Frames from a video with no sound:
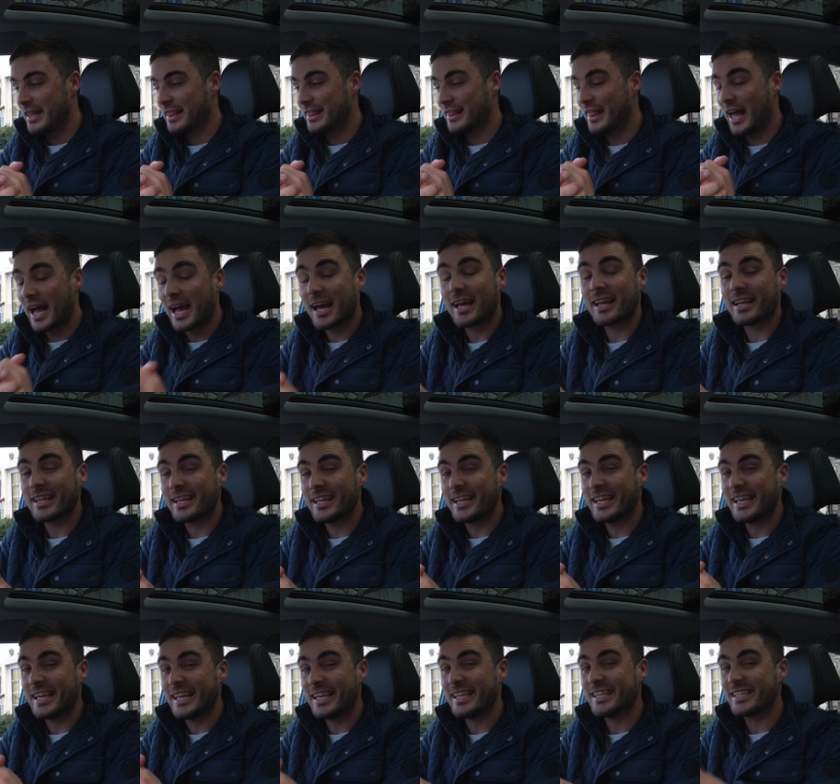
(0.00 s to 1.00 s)
That
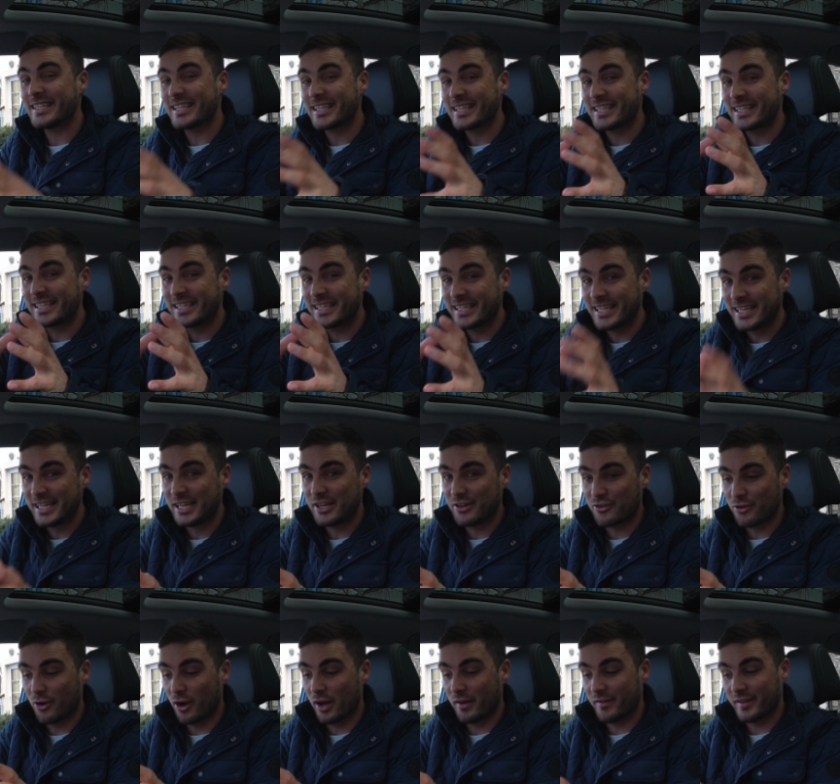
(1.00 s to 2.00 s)
is city
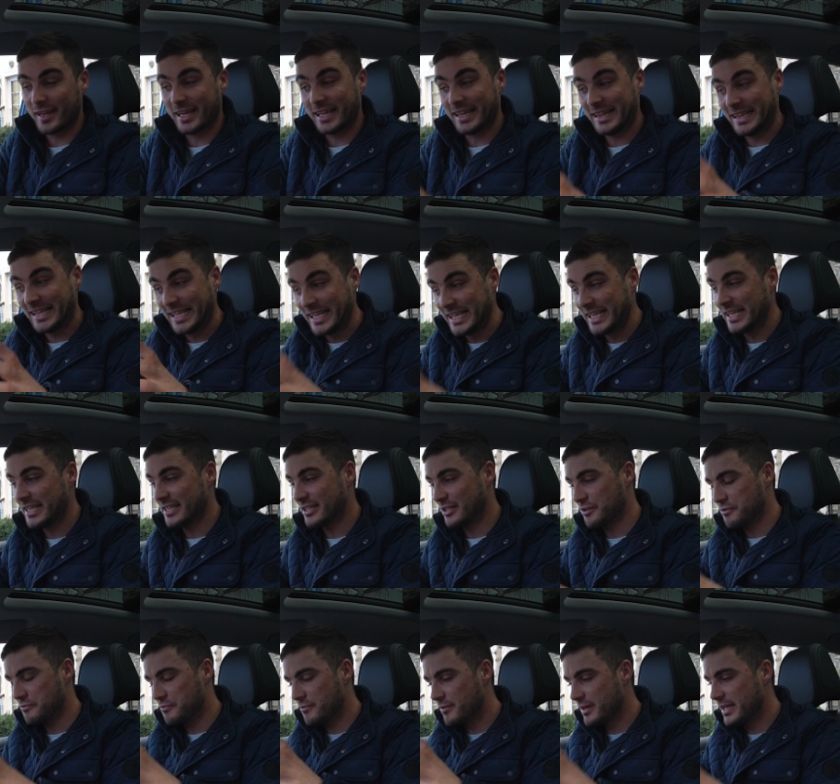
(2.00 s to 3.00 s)
driving, and these
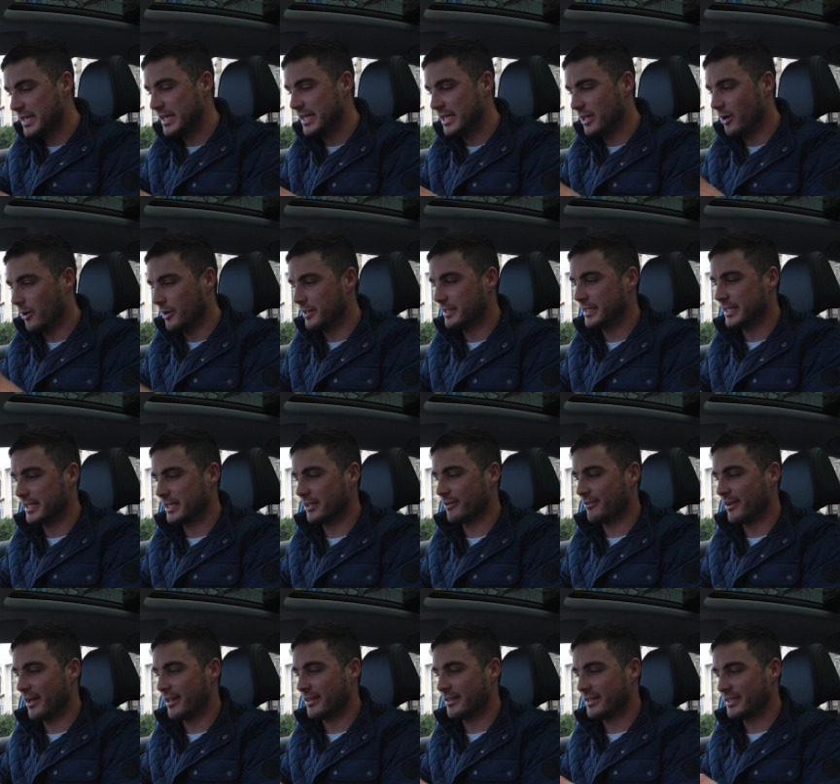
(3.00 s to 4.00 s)
are really ideal
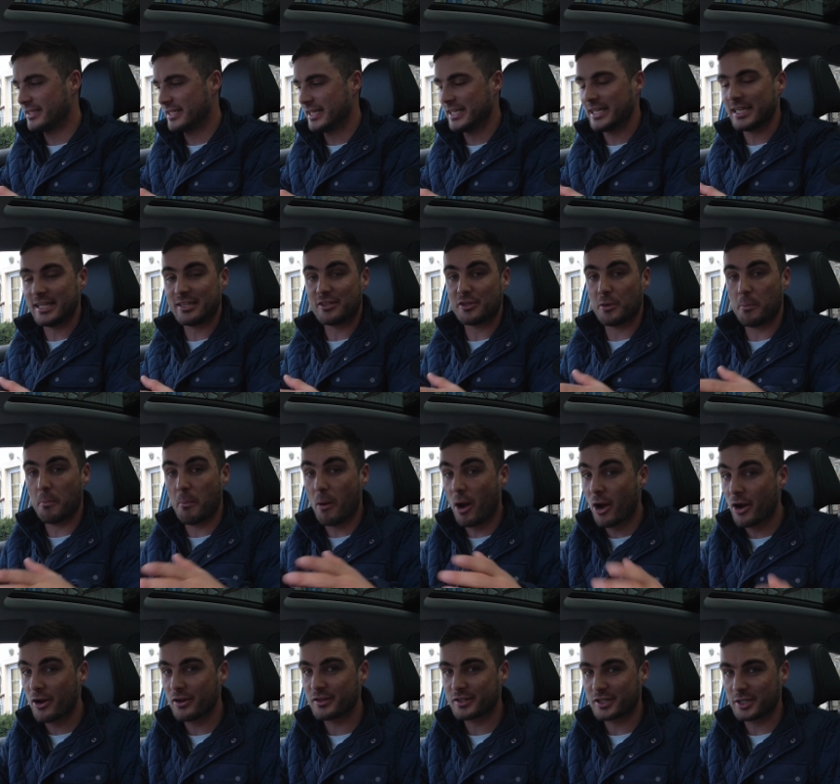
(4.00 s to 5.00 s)
around the city.
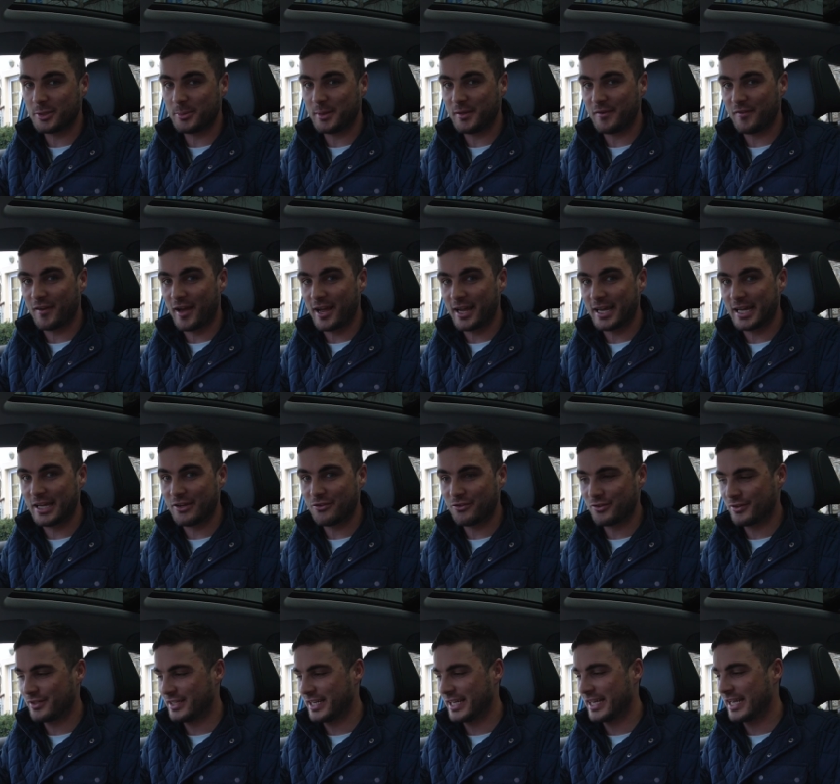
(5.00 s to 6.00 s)
Tomorrow is going to be very
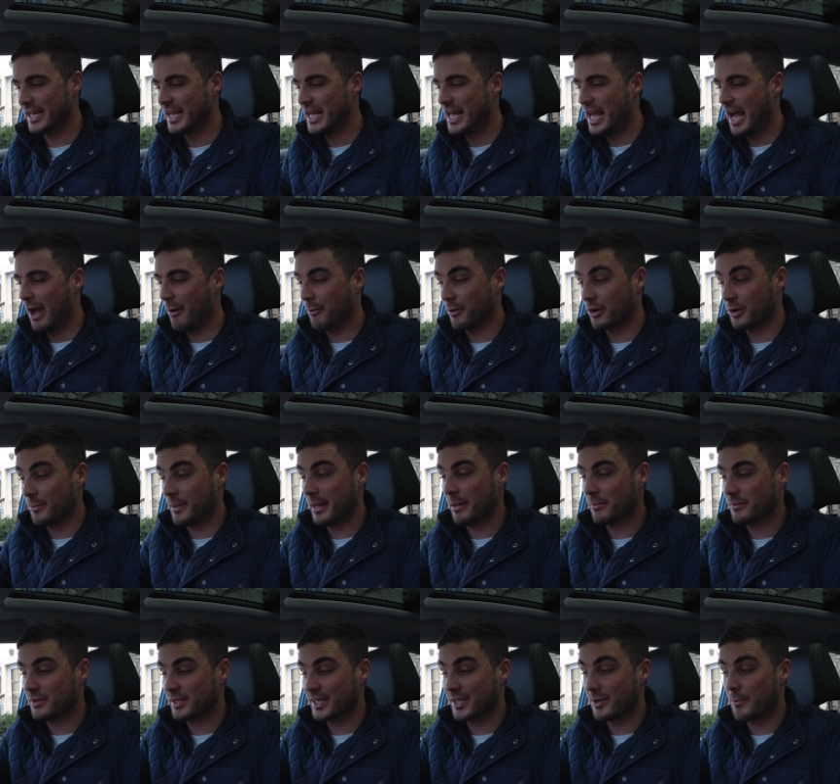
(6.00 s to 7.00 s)
interesting, and we're going to be
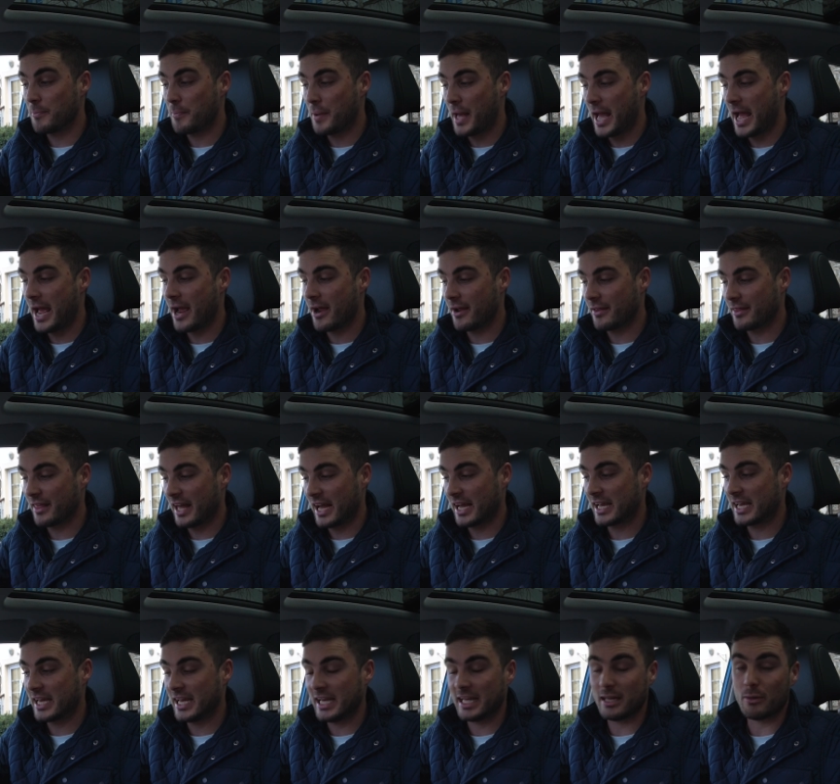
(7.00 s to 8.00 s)
able to compare
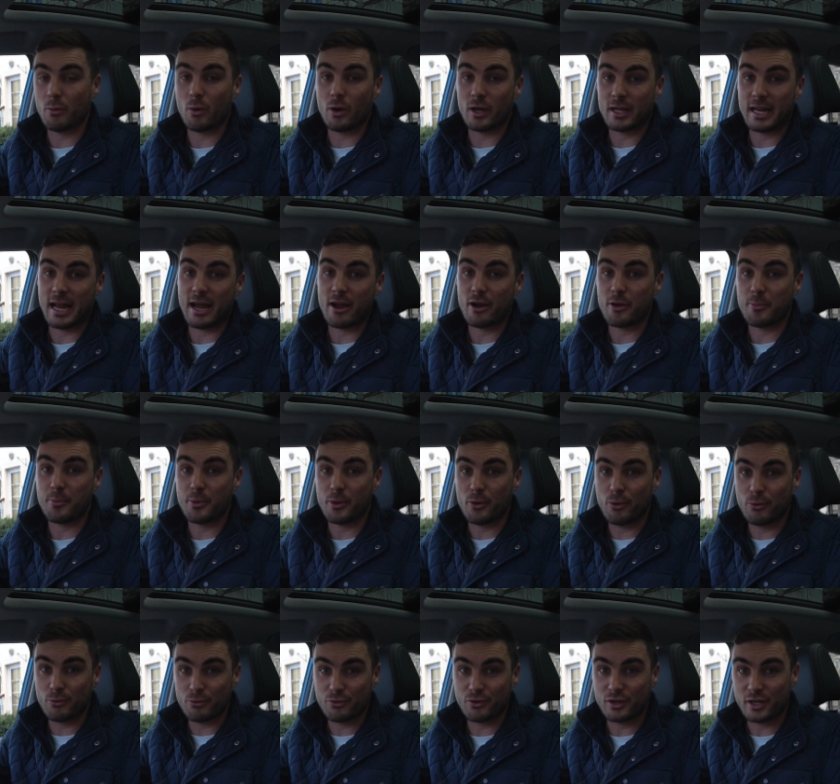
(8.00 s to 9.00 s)
that kilowatt hour per
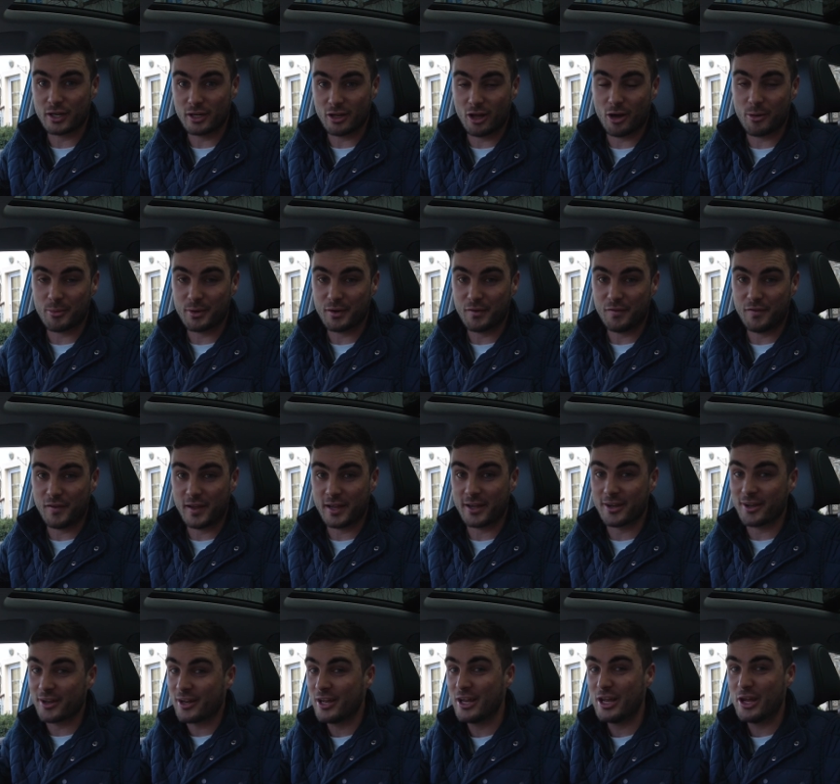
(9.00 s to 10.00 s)
100 kilometer
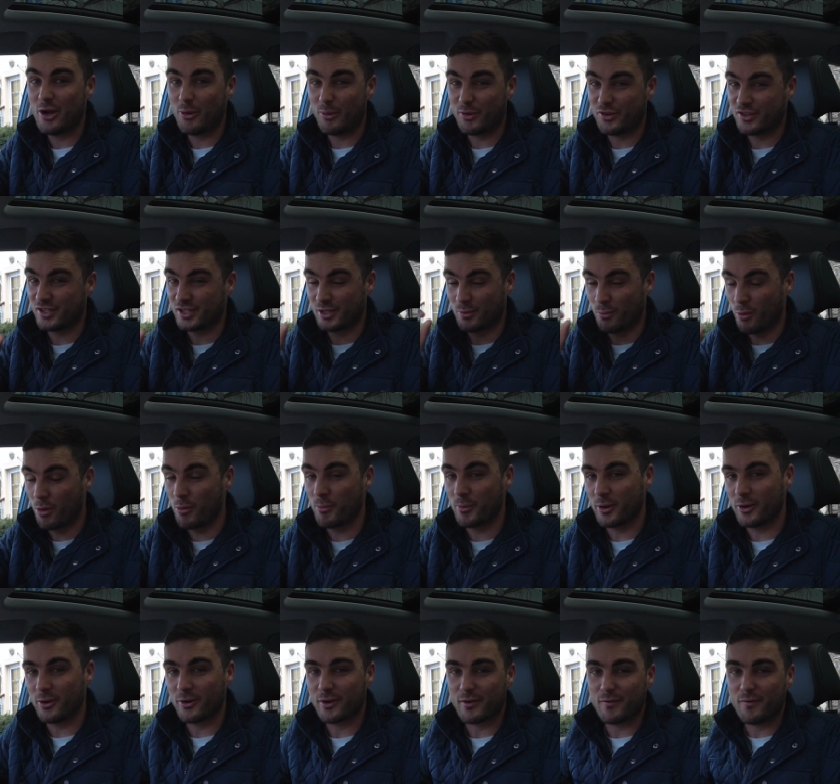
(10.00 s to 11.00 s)
figure, which is the one
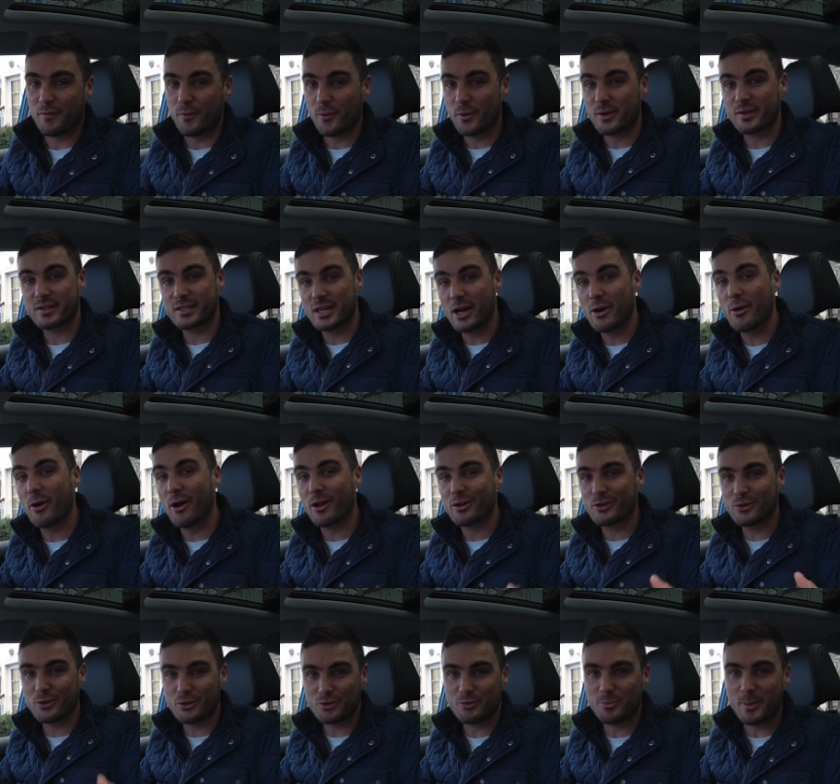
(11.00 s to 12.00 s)
we're looking for. So I'll
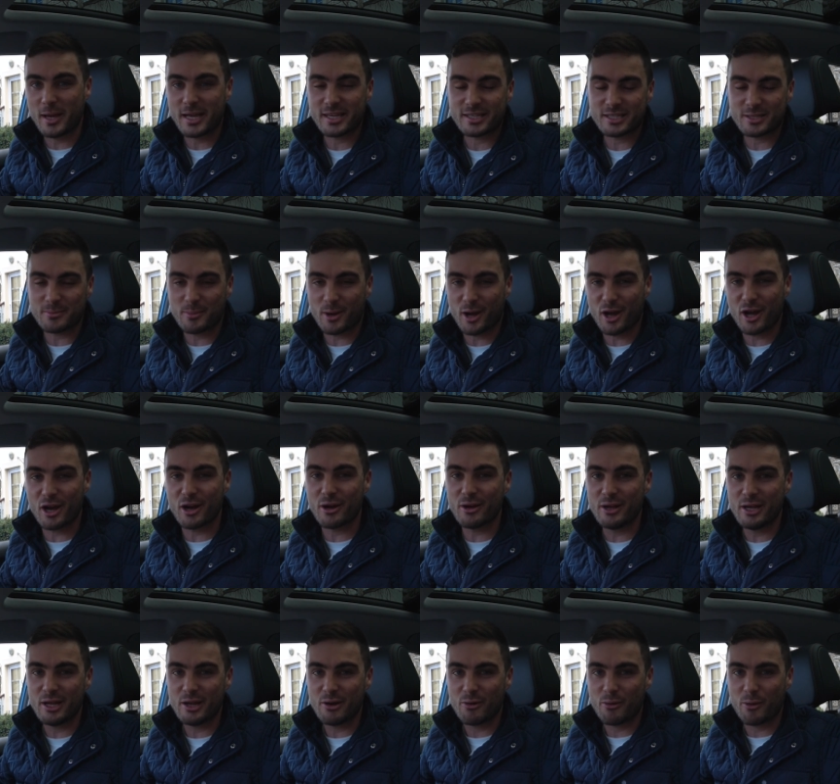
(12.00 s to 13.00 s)
touch base tomorrow
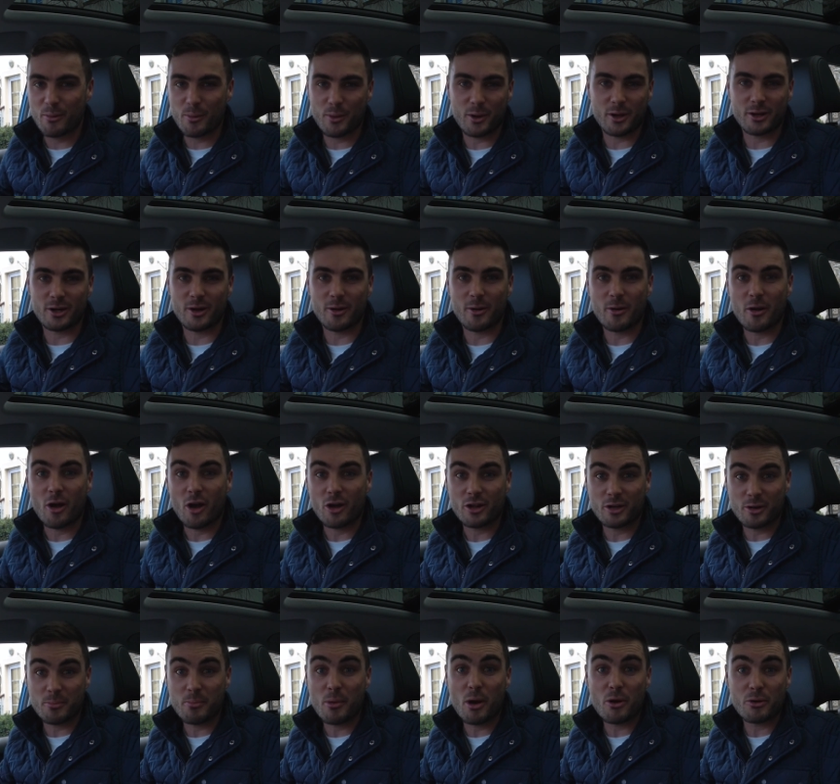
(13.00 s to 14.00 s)
when we're on
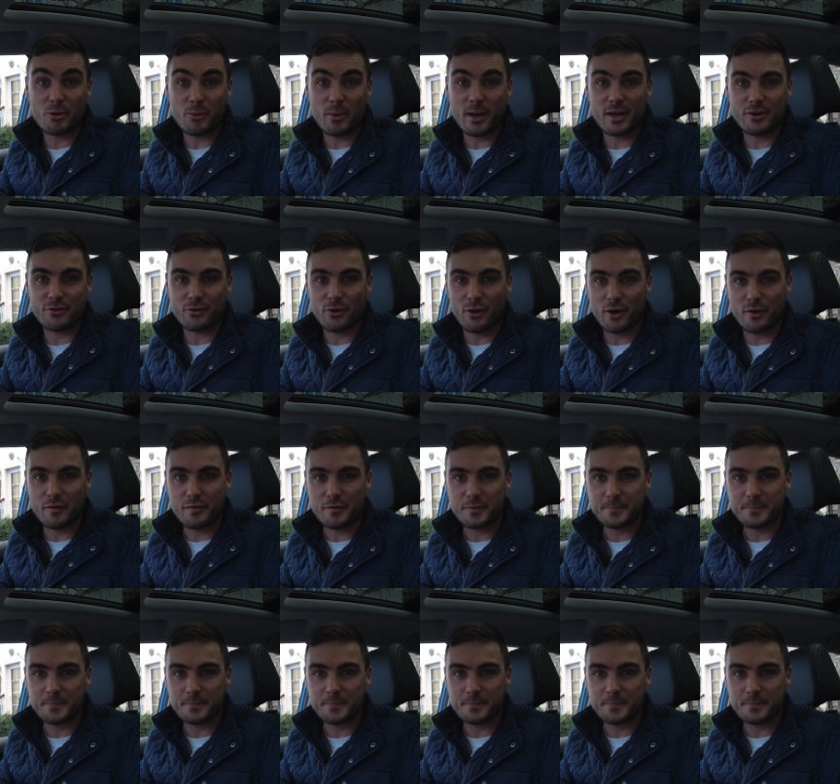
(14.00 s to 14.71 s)
our motorway drive.